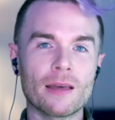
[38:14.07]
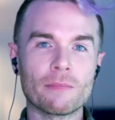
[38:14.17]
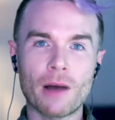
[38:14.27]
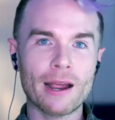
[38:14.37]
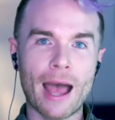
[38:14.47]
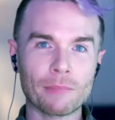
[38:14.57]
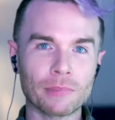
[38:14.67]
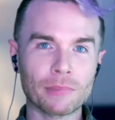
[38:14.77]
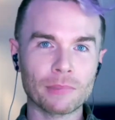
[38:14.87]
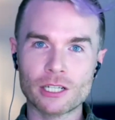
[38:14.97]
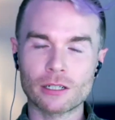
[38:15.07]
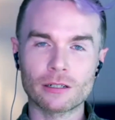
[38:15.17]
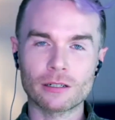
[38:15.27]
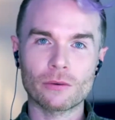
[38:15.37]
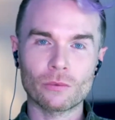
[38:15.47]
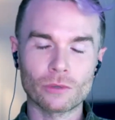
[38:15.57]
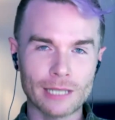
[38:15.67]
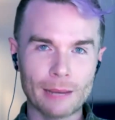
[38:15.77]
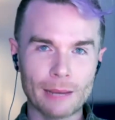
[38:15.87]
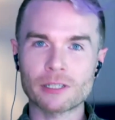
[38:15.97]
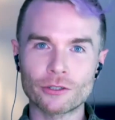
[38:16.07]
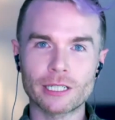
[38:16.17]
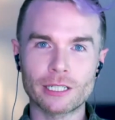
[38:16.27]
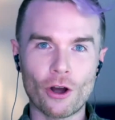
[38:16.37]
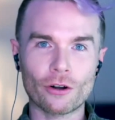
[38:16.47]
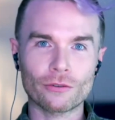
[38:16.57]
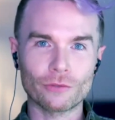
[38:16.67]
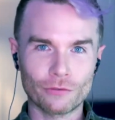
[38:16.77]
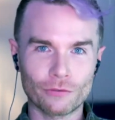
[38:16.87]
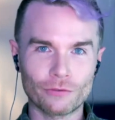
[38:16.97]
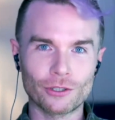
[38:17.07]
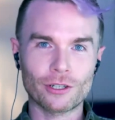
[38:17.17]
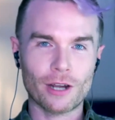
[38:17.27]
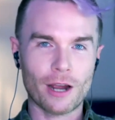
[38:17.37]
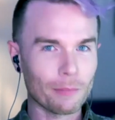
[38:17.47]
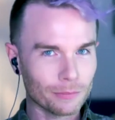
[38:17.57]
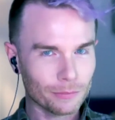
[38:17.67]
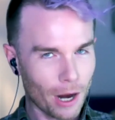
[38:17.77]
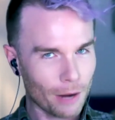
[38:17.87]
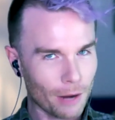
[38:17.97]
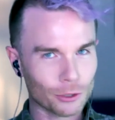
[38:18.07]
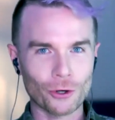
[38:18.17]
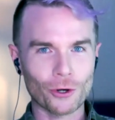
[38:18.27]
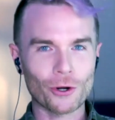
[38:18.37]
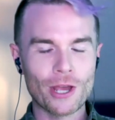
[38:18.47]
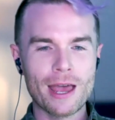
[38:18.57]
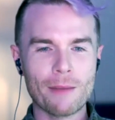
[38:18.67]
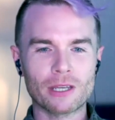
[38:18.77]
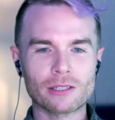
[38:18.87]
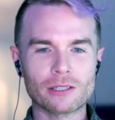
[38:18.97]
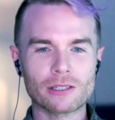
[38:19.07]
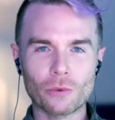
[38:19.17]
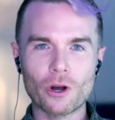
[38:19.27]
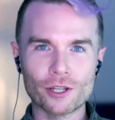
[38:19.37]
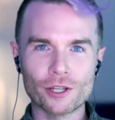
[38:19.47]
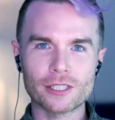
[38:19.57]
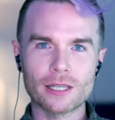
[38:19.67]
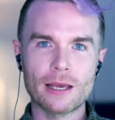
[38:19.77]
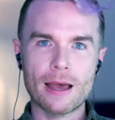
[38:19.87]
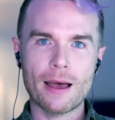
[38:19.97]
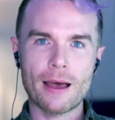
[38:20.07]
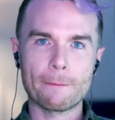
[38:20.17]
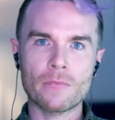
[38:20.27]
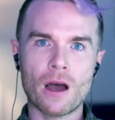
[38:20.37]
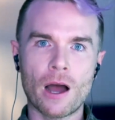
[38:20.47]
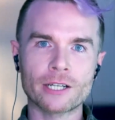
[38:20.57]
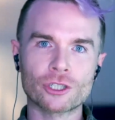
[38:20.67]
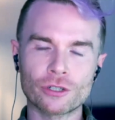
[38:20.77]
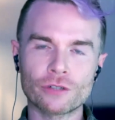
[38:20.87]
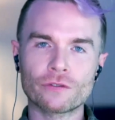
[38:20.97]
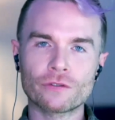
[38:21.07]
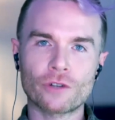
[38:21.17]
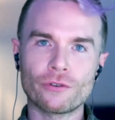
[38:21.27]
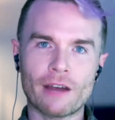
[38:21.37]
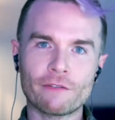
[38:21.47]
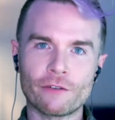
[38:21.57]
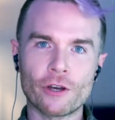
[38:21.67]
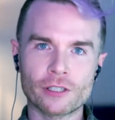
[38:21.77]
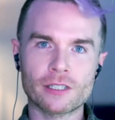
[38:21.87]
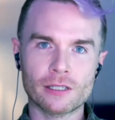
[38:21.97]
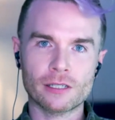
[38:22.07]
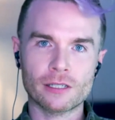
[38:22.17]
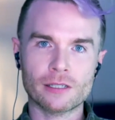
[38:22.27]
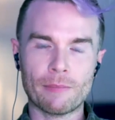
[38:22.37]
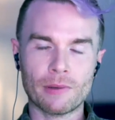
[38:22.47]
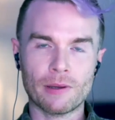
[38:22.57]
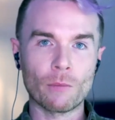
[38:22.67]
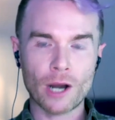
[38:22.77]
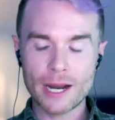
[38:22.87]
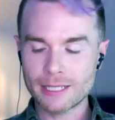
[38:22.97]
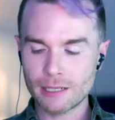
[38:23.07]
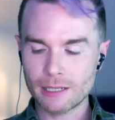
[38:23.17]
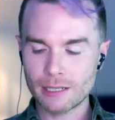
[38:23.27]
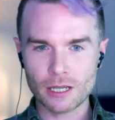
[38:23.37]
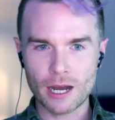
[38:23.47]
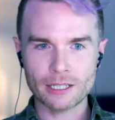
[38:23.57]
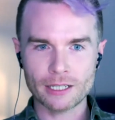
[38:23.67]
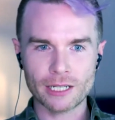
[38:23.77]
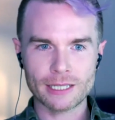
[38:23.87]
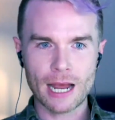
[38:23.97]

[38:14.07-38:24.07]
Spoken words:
My application was absolutely not reviewed, I'm sure, because if it was, I should have got through that first step. And what I did was I checked